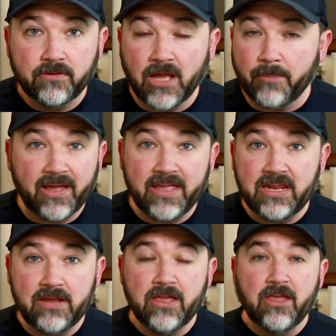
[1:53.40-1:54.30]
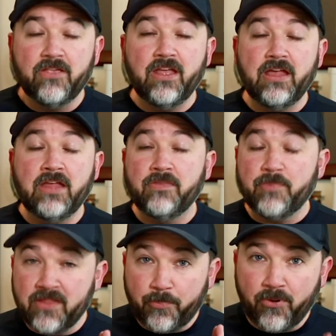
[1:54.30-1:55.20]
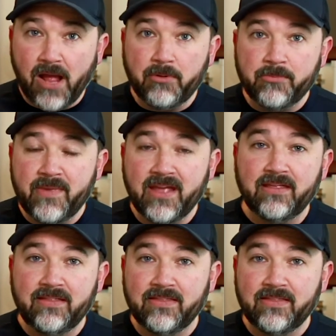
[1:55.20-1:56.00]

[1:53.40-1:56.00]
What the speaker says: not by any. And the problem, to make